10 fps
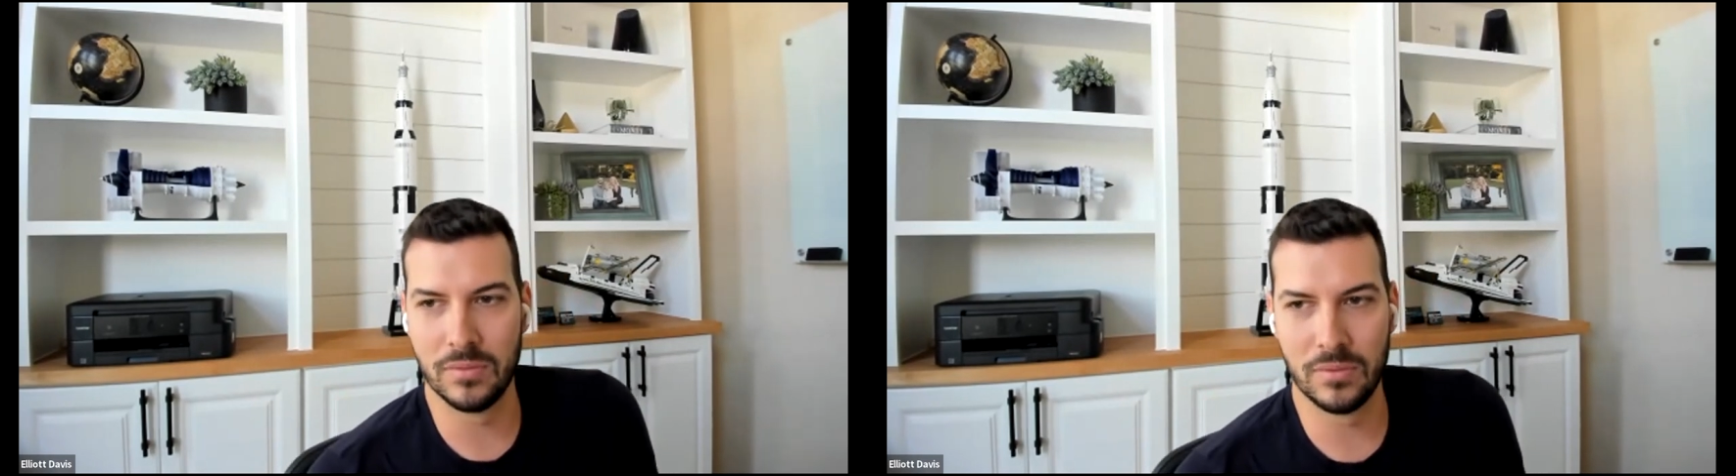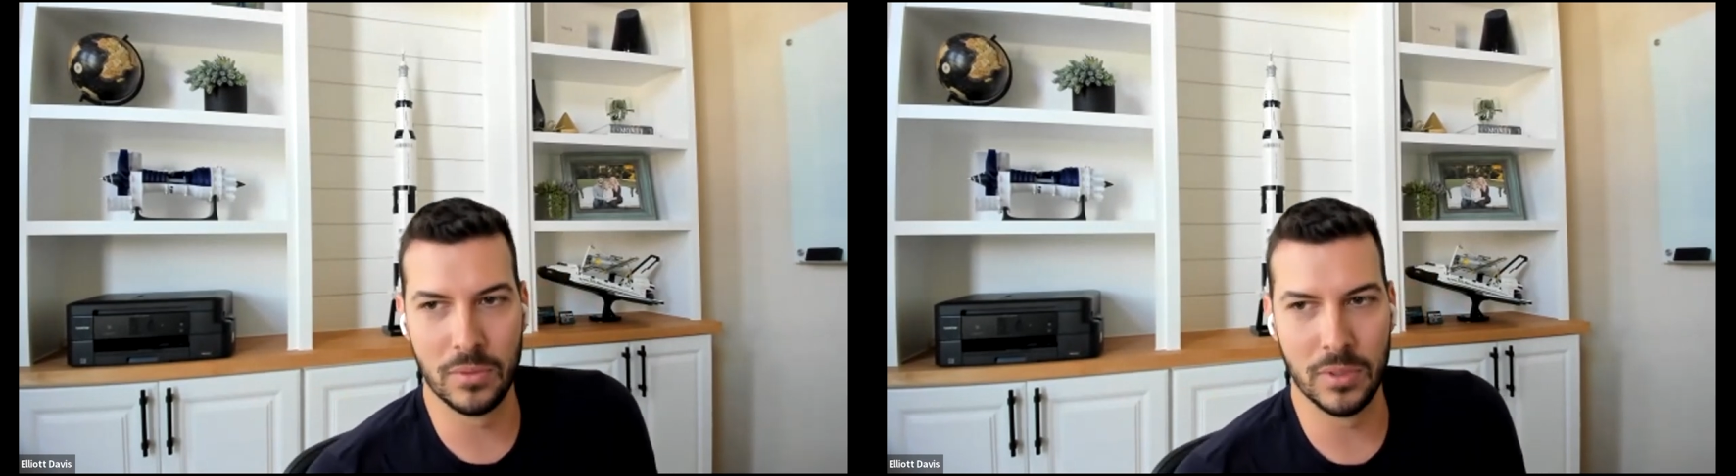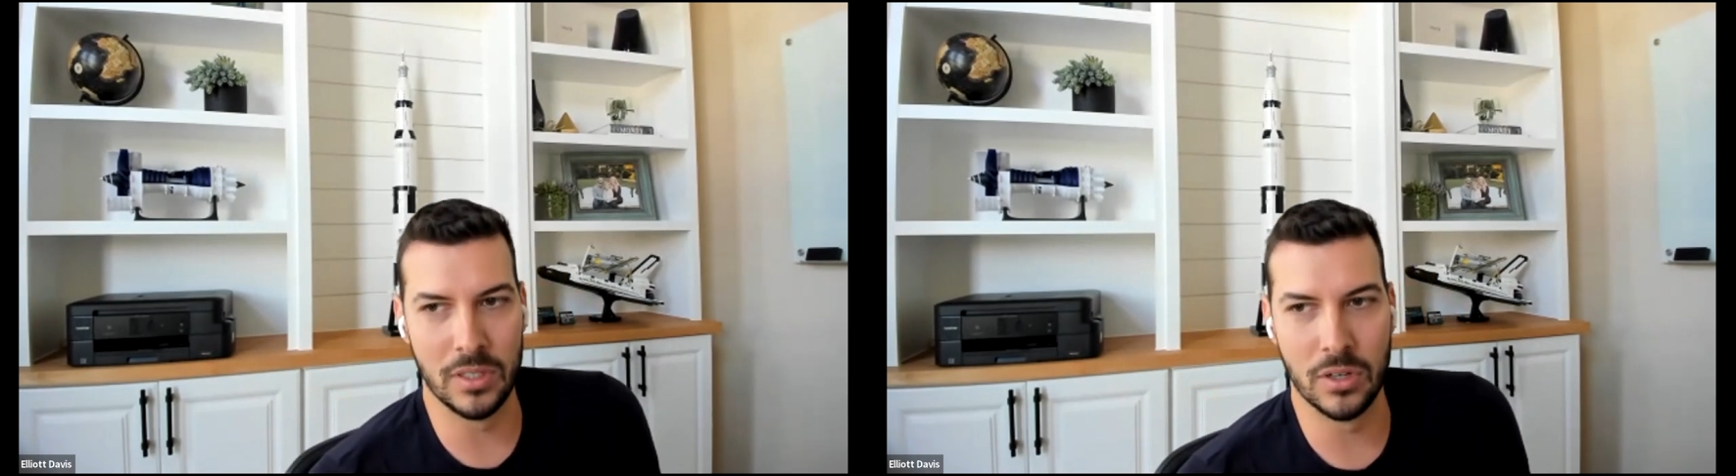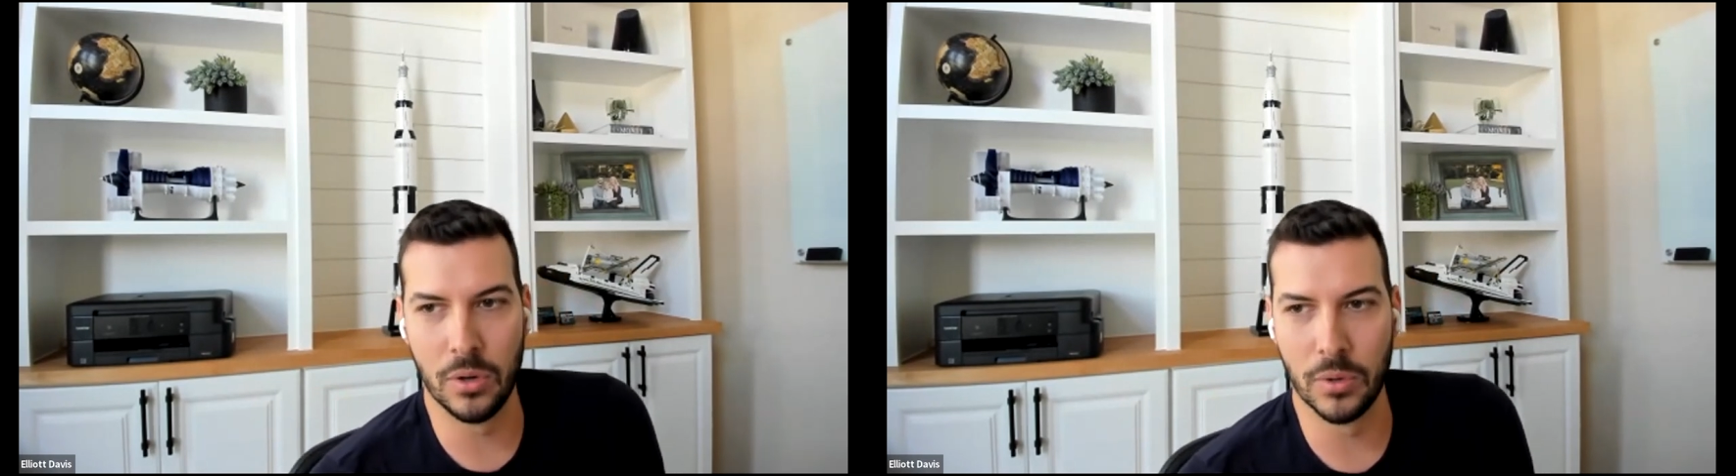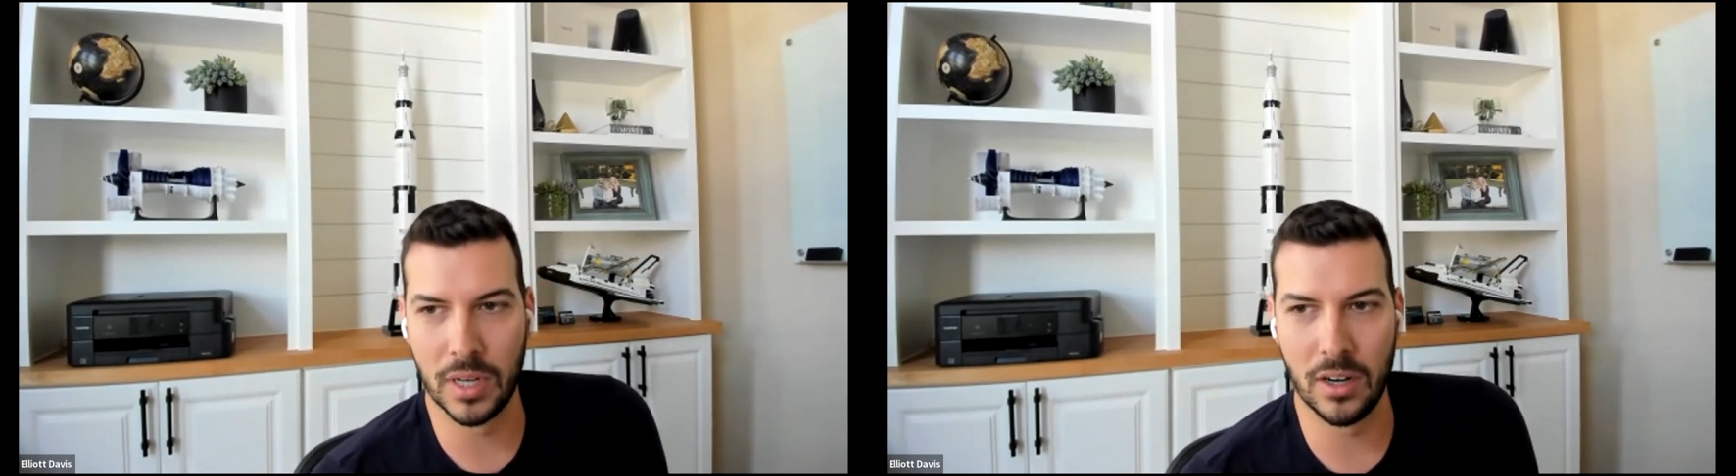really know
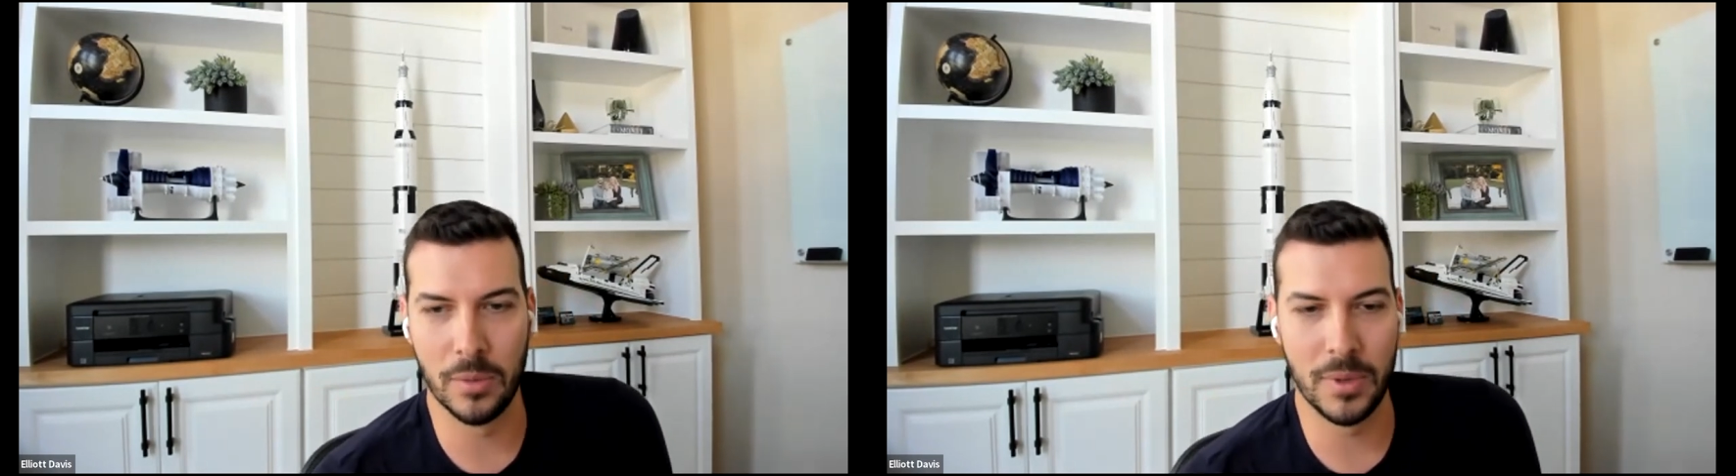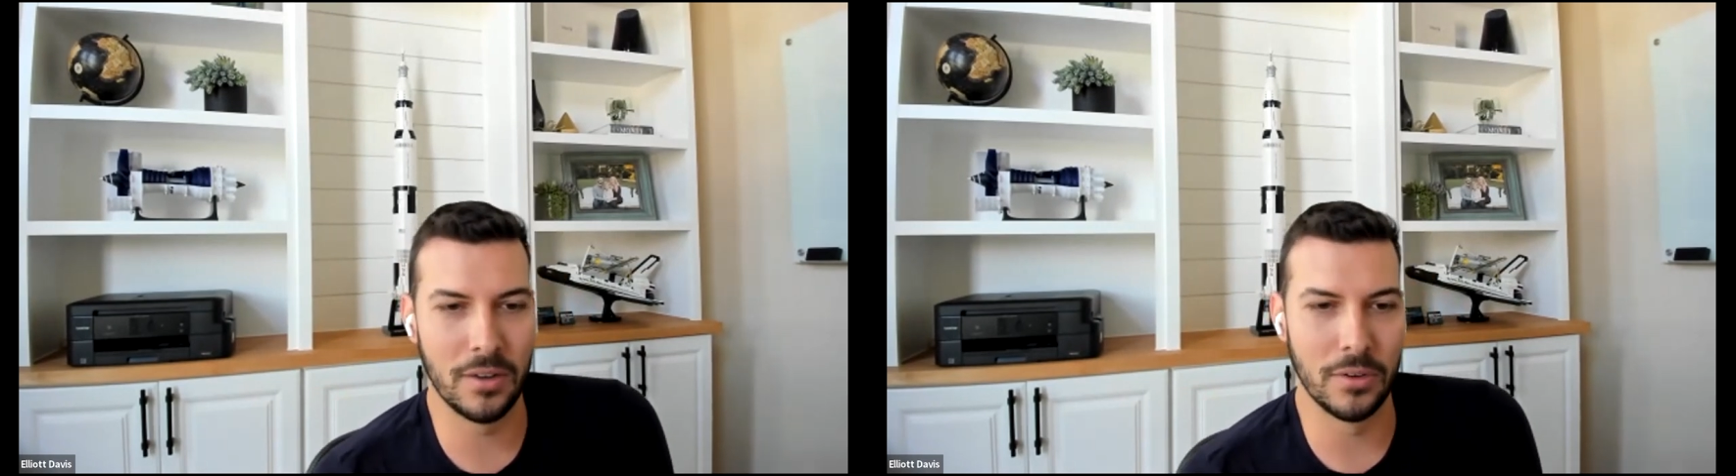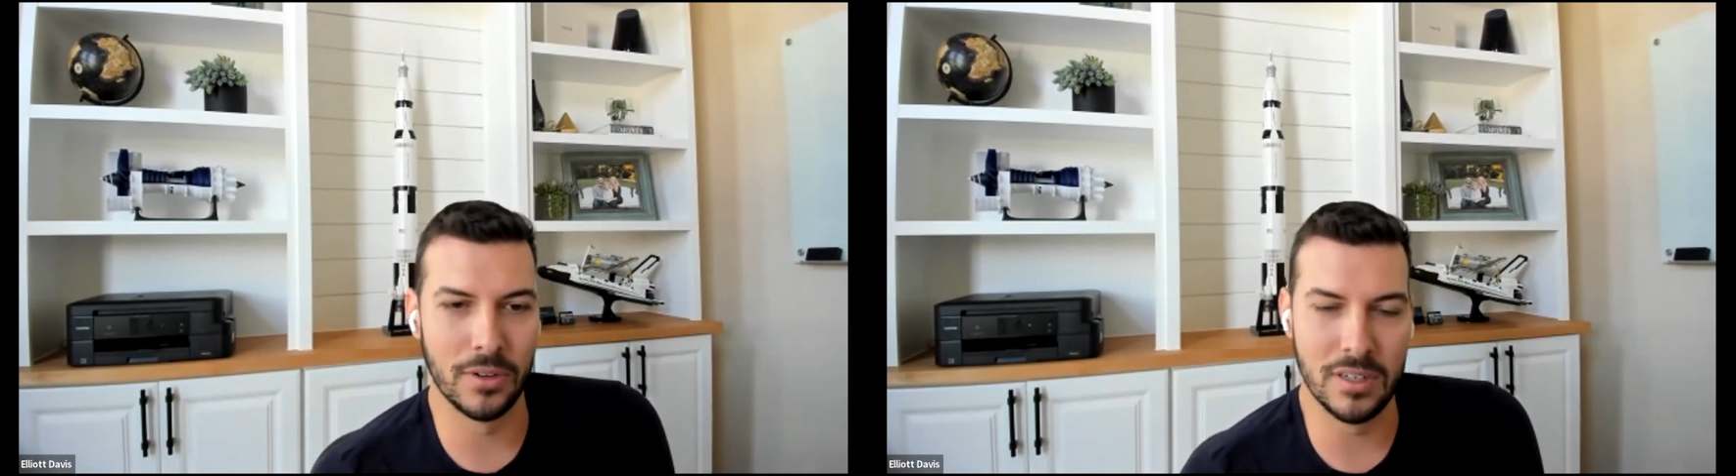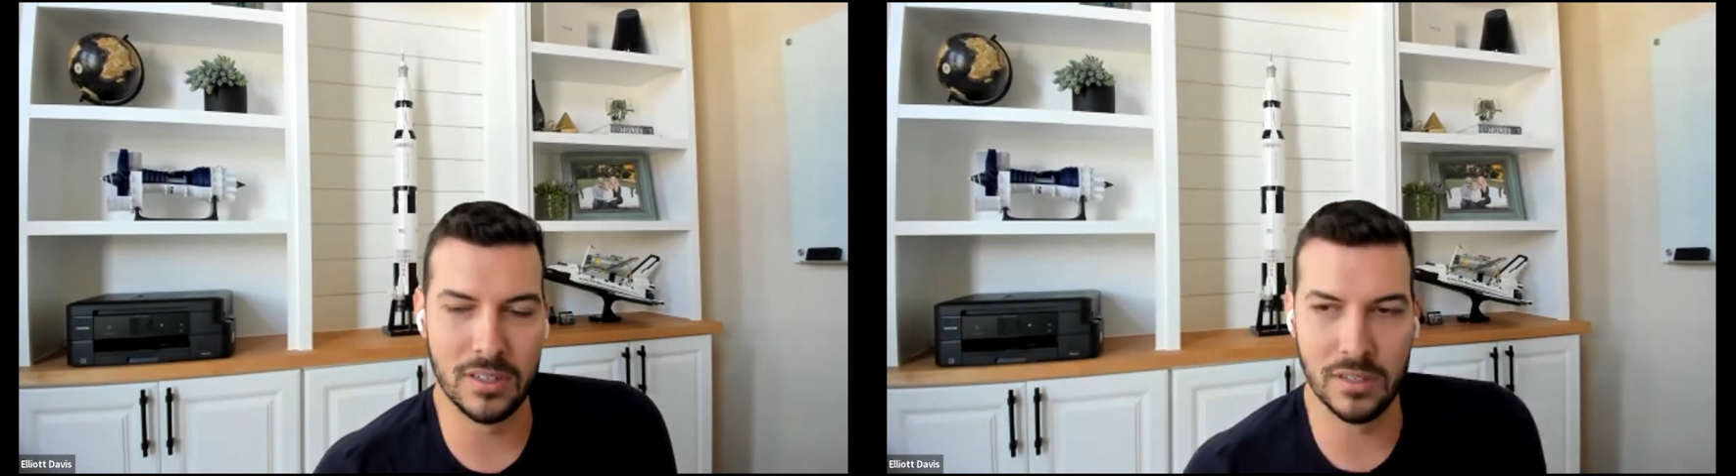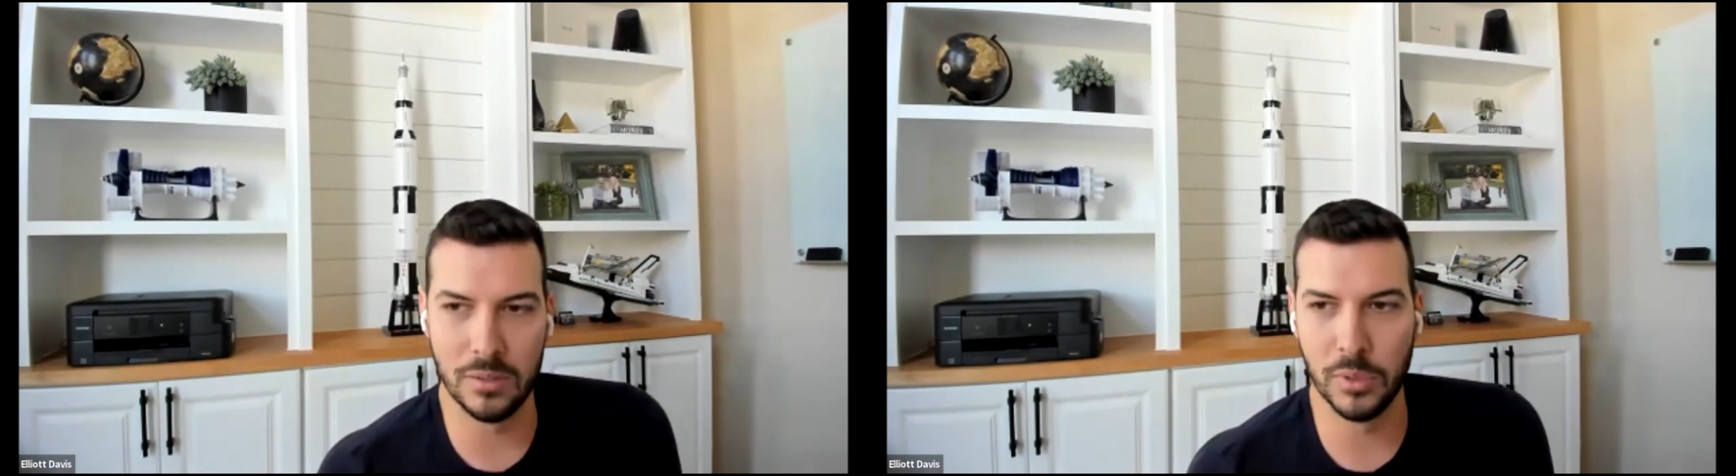or care about, or could
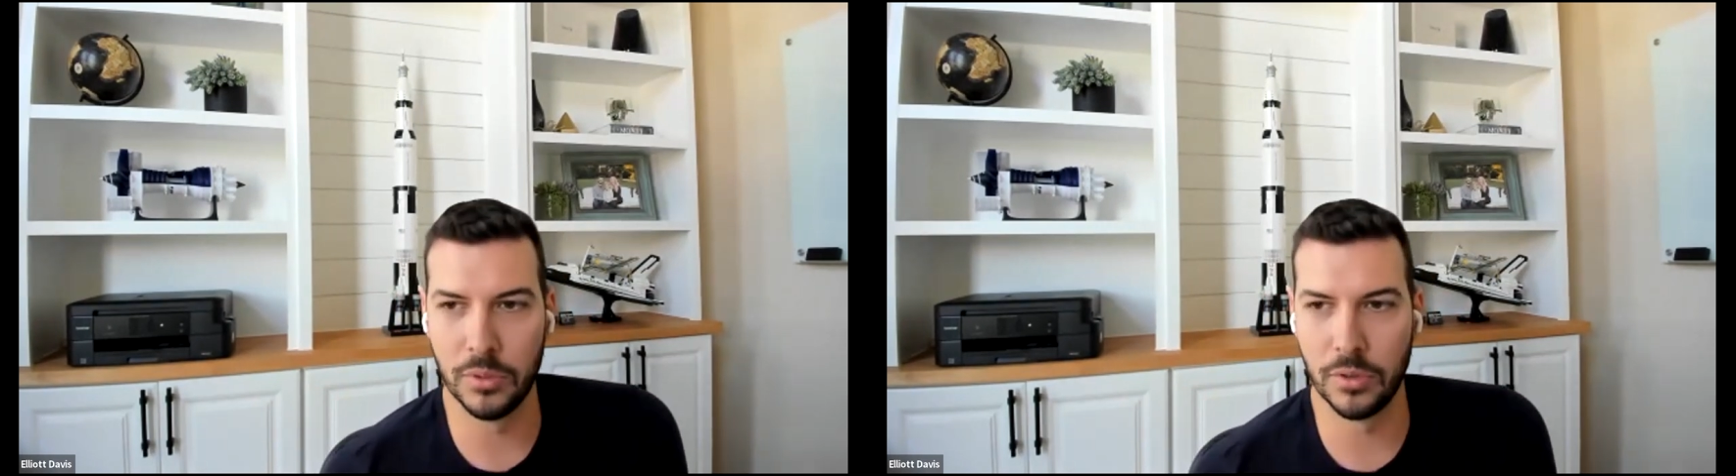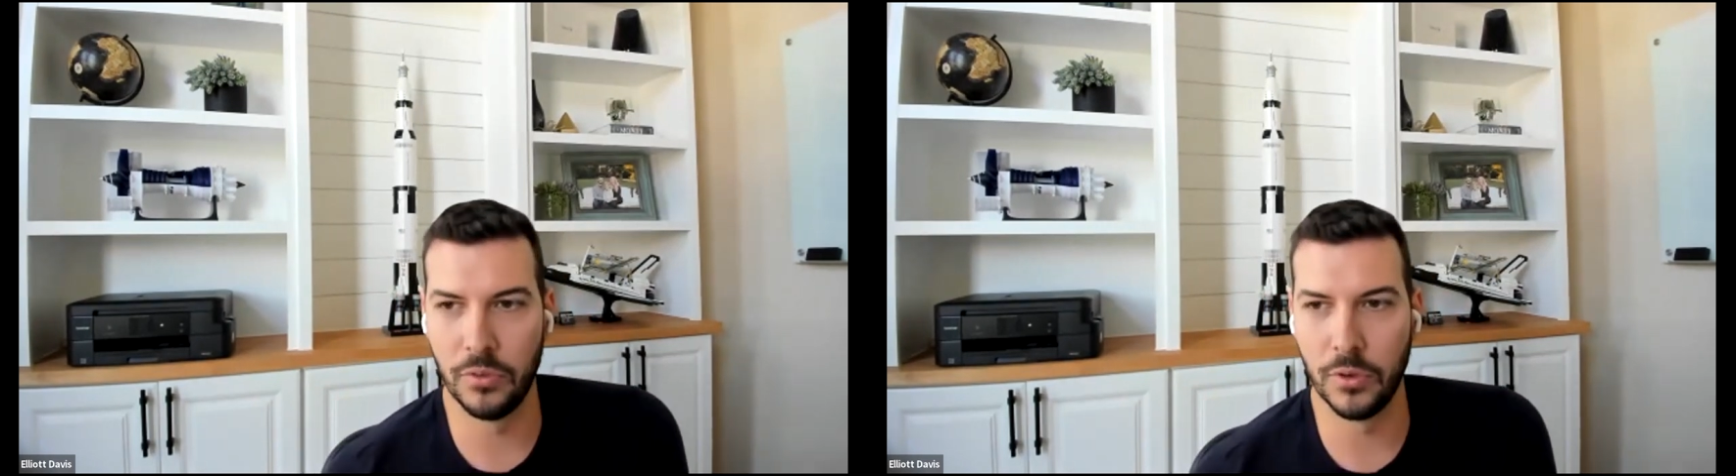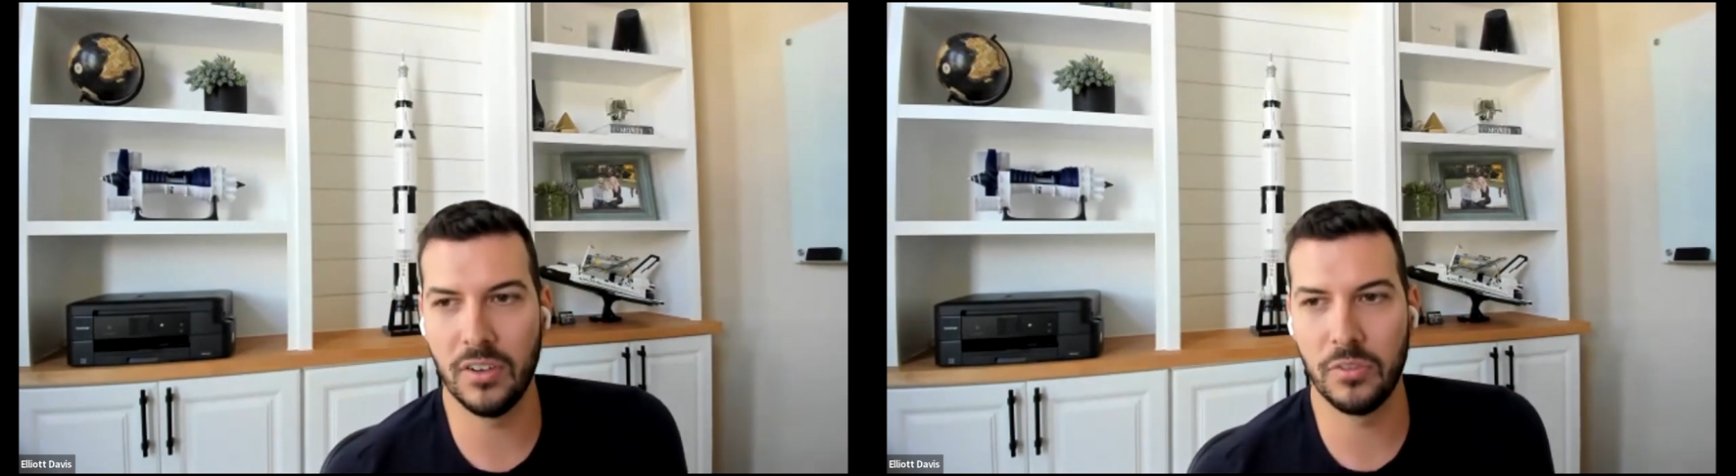easily blow their foot off,